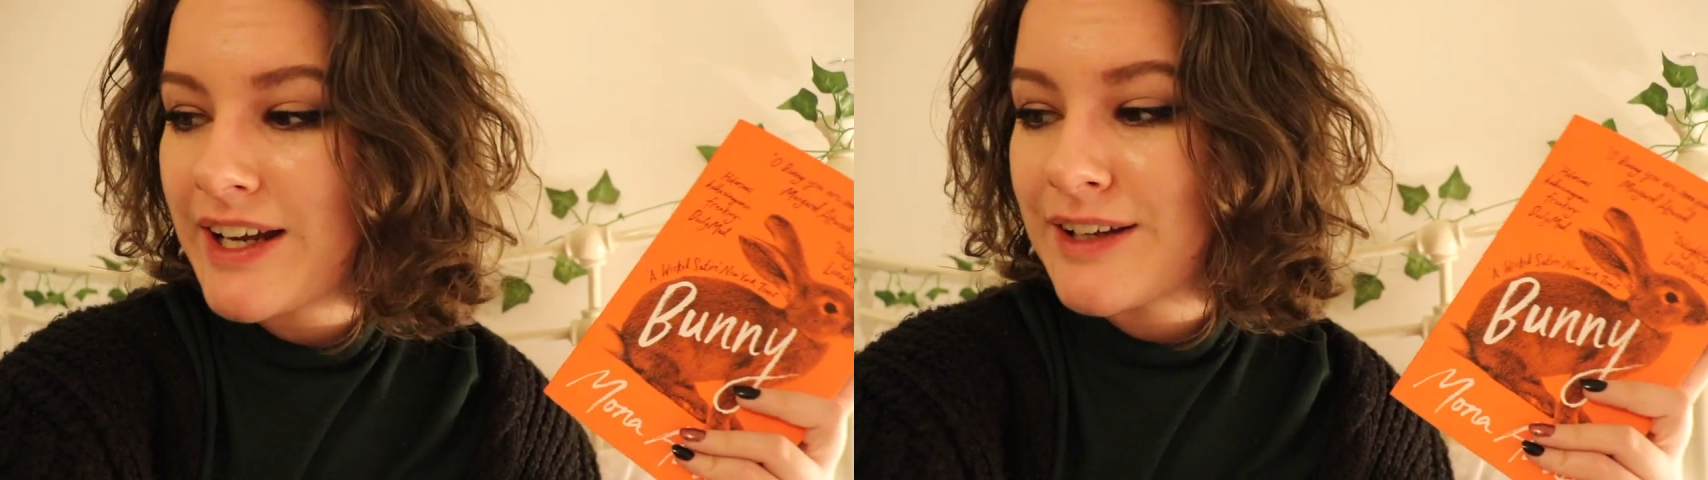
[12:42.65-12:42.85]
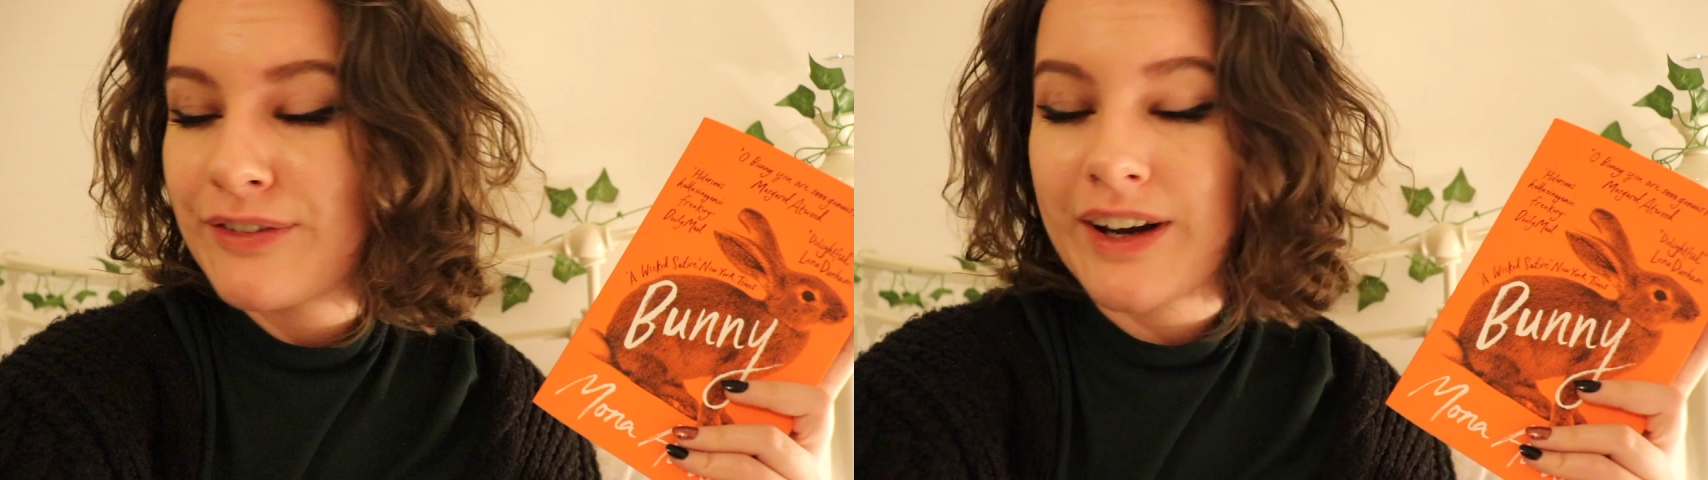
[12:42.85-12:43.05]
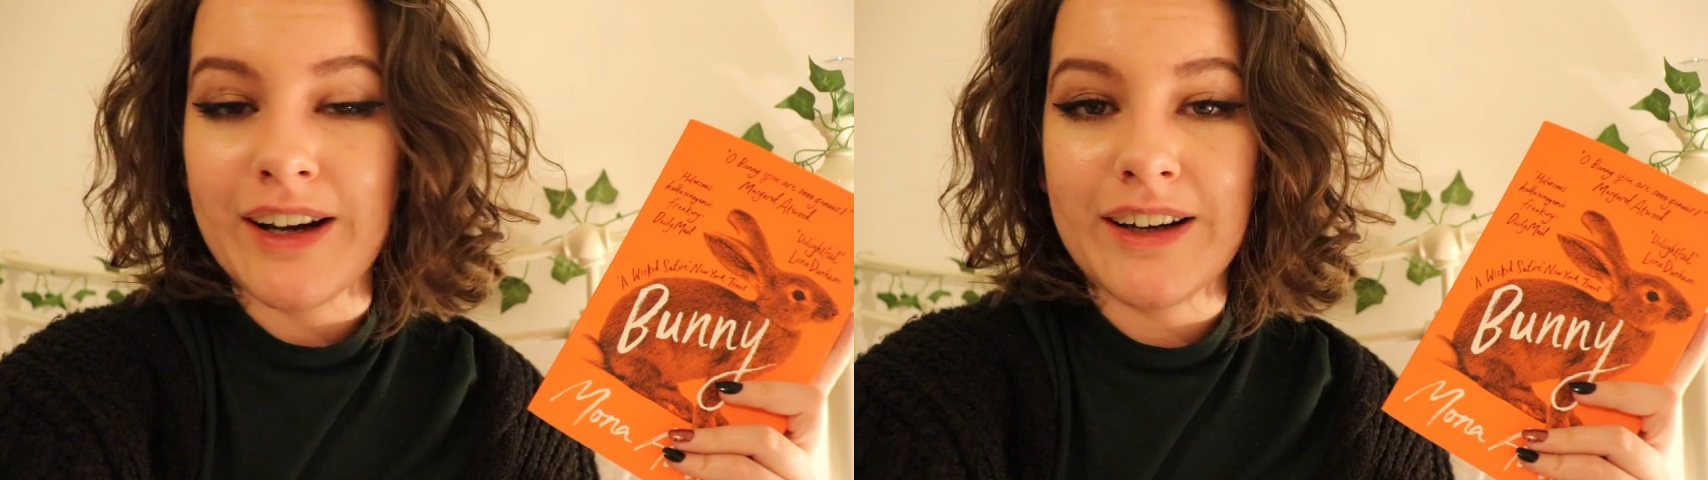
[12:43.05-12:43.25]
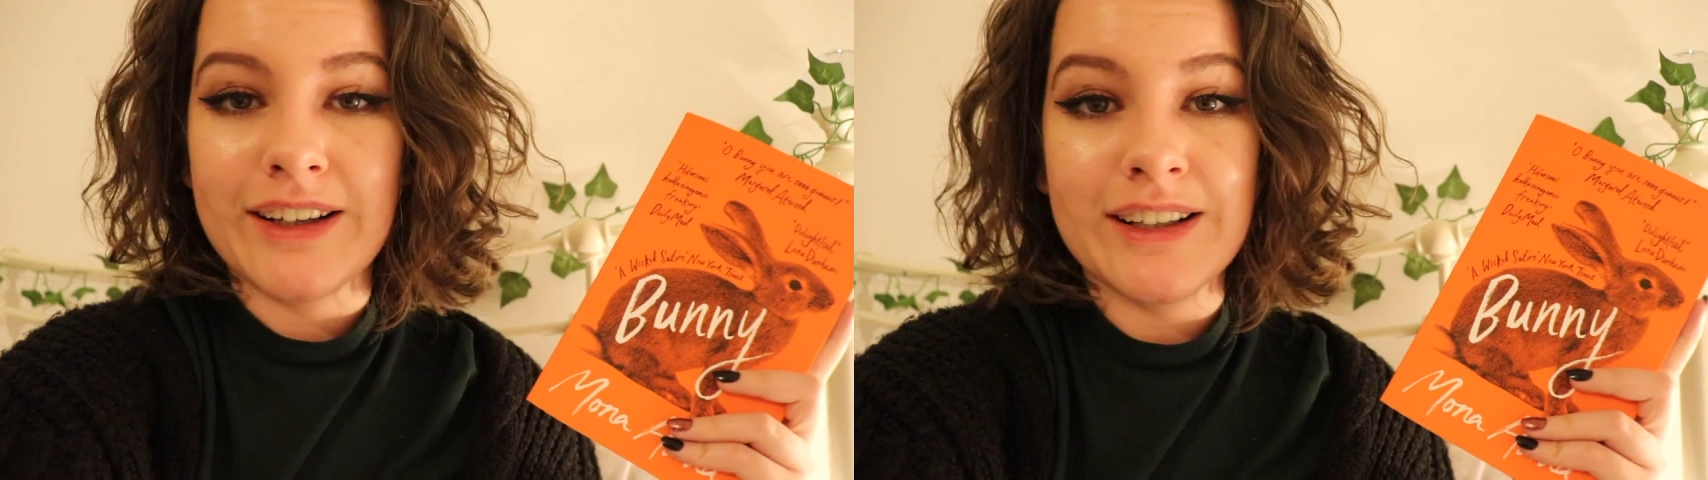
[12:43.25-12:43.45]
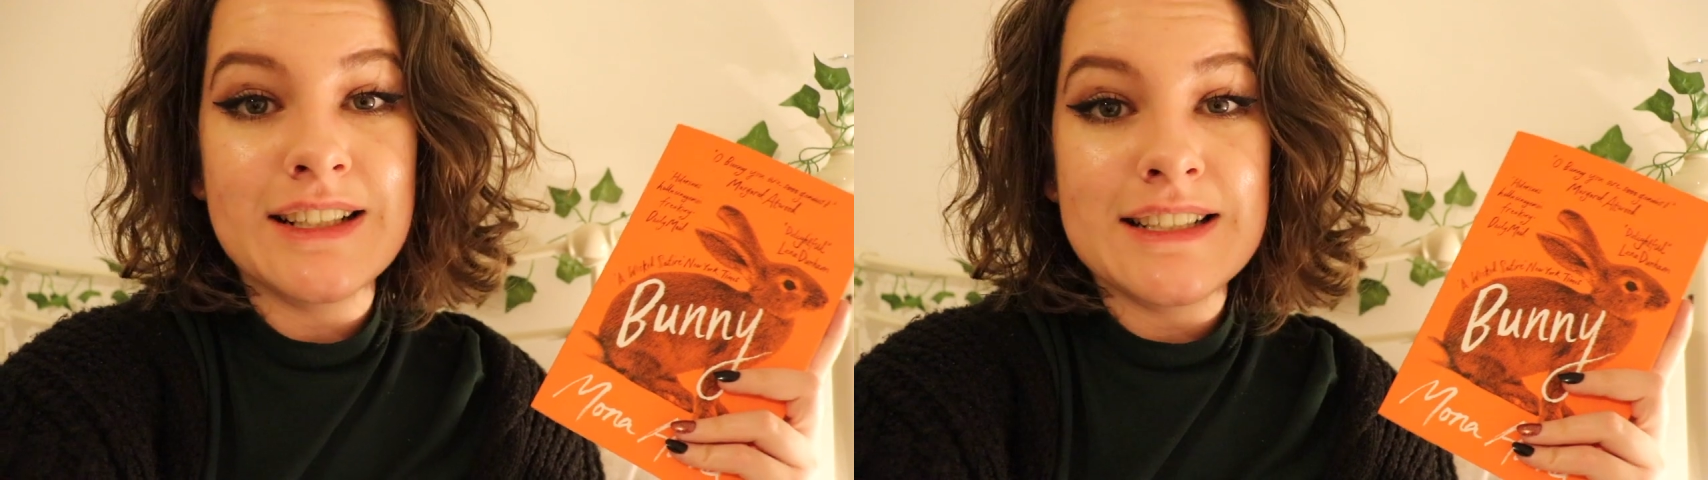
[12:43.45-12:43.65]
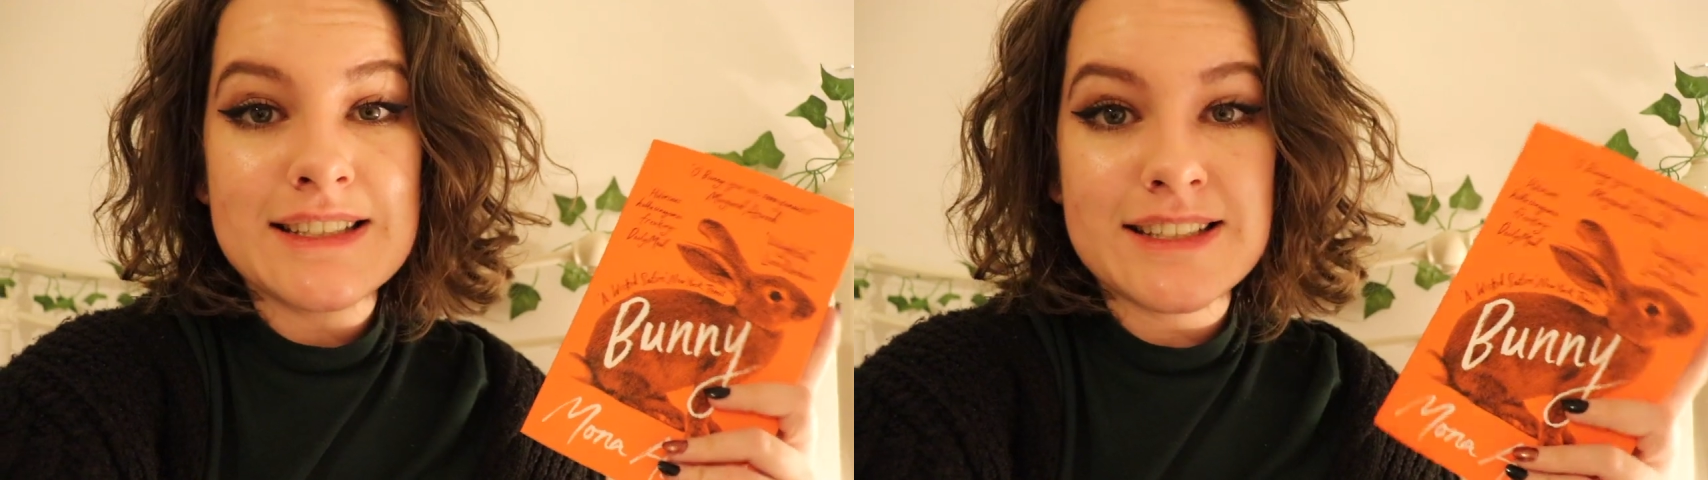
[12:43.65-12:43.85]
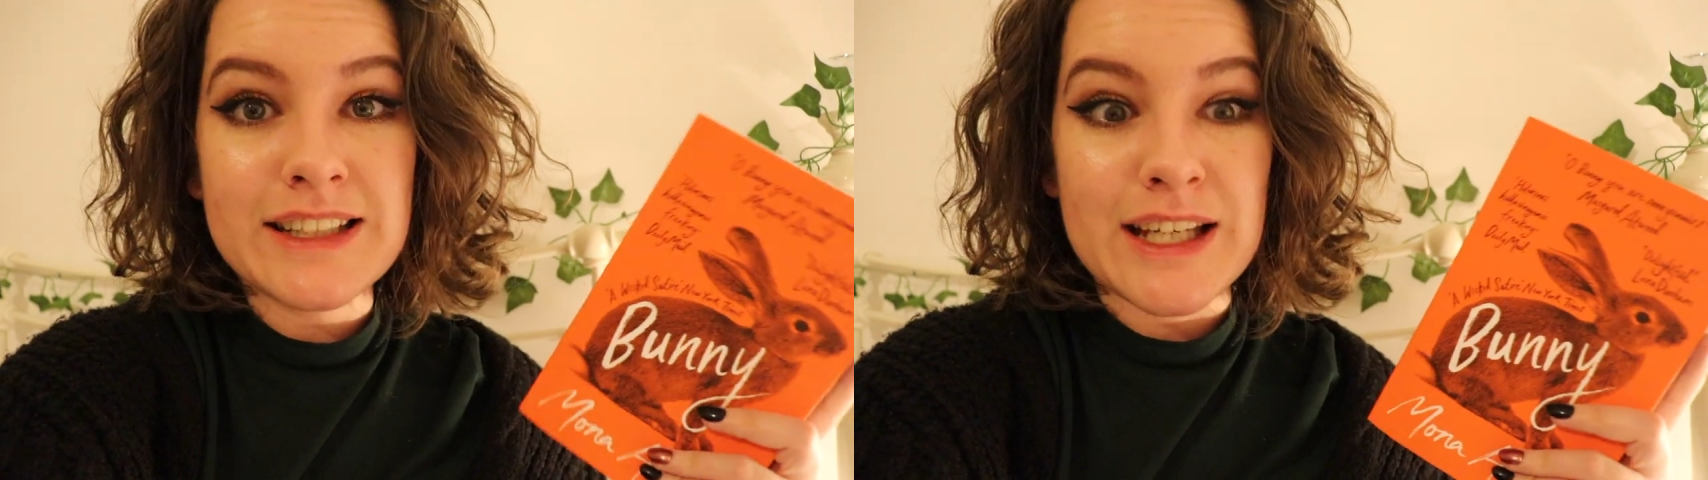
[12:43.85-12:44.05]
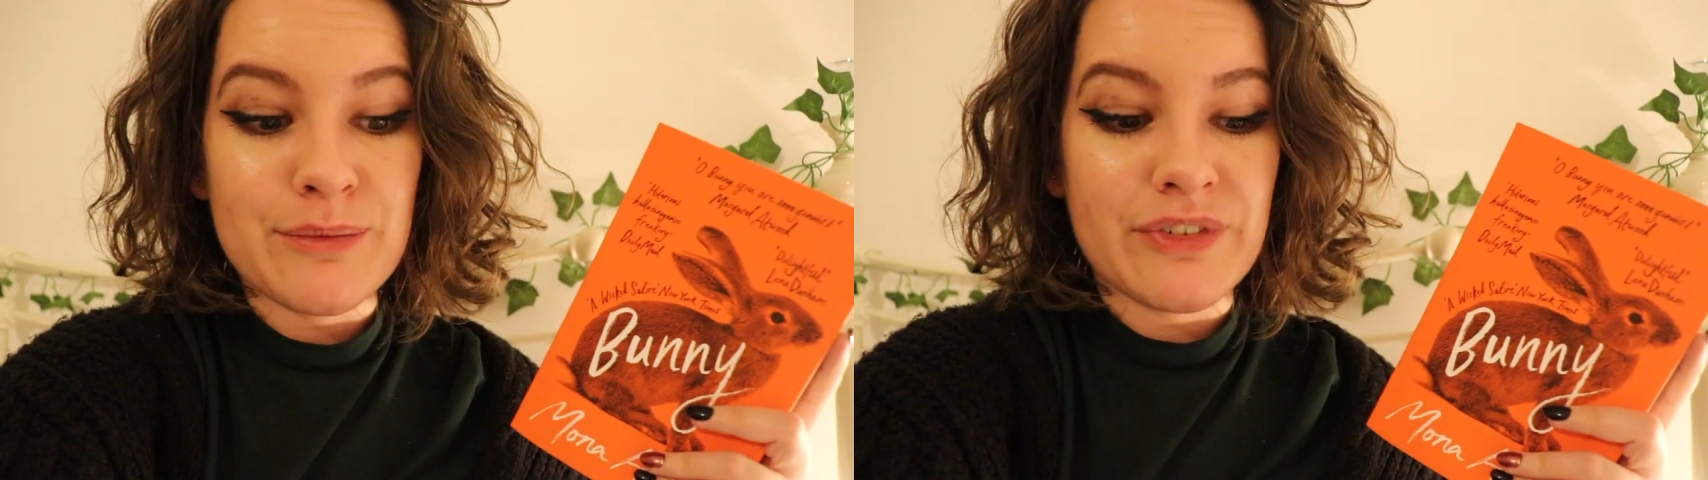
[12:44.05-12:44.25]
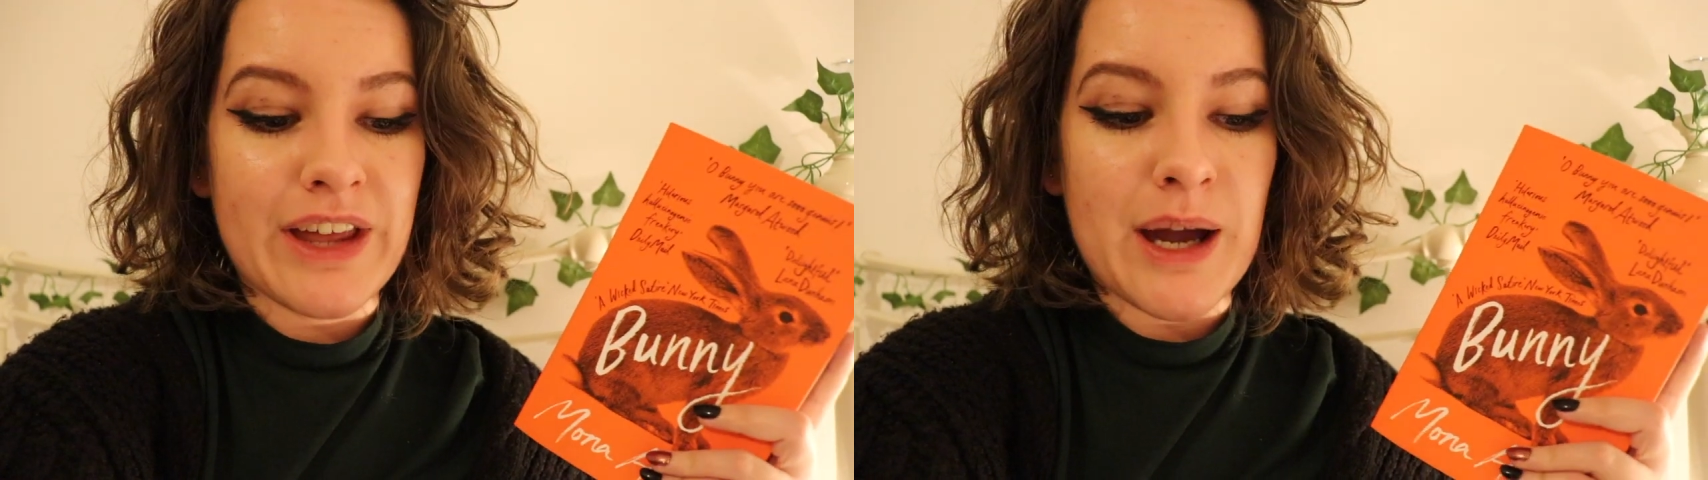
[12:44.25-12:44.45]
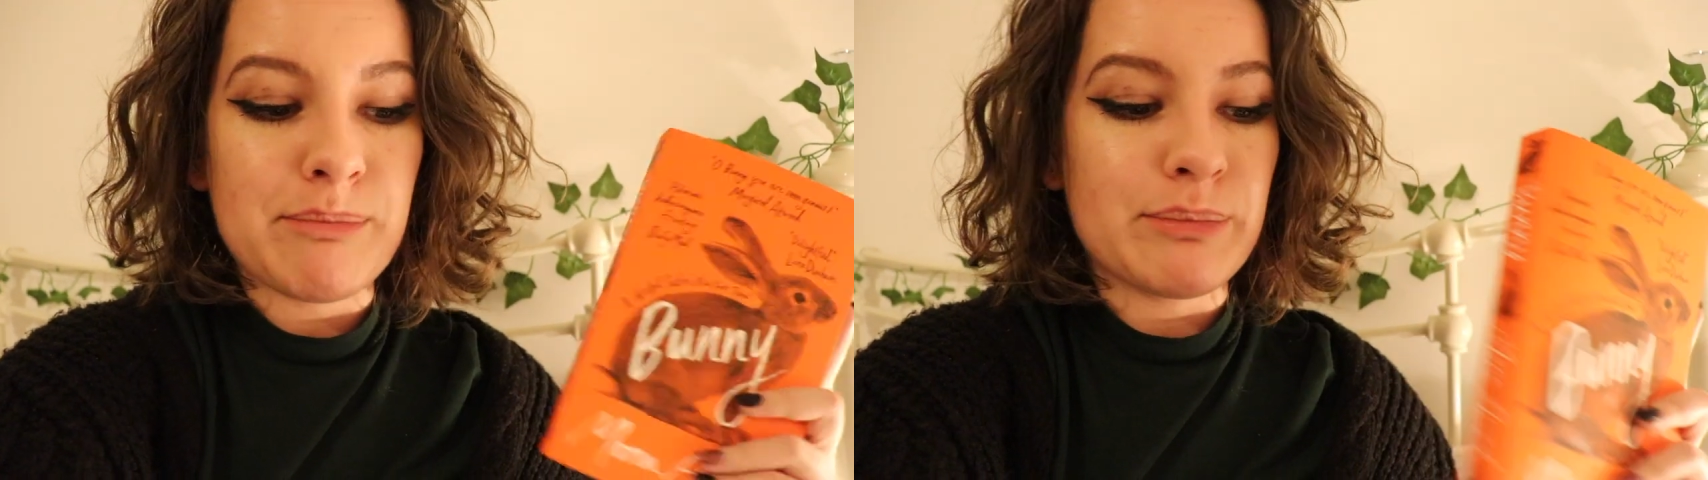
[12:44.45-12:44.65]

if I still aim for that,